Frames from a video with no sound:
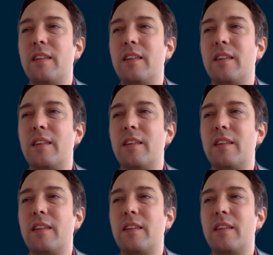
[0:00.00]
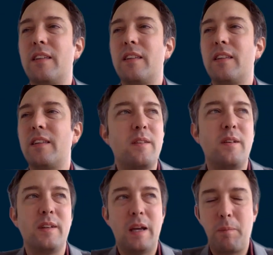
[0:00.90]
the simplest and first thing is
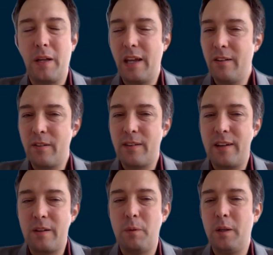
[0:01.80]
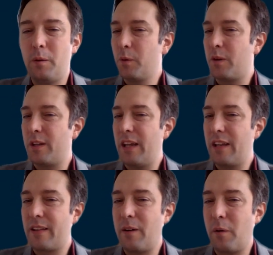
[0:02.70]
on the application side, we do not
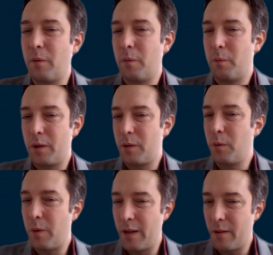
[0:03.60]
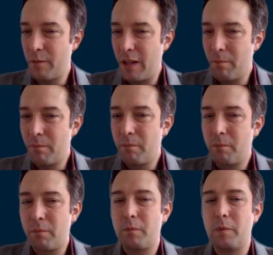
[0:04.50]
yet know what to run on them,
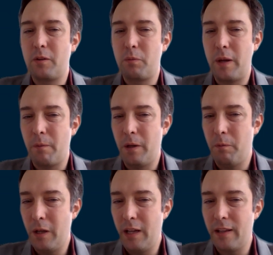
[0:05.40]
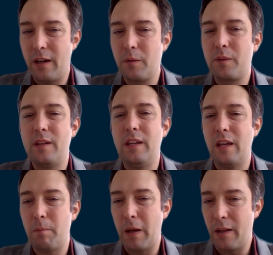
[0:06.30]
where we really now
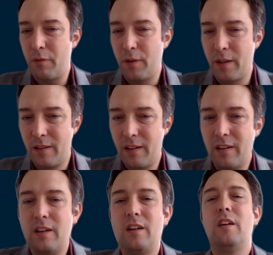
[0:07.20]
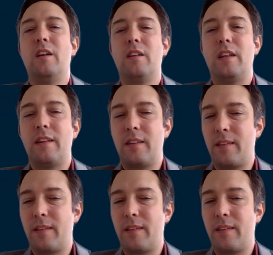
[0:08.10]
see a benefit. That's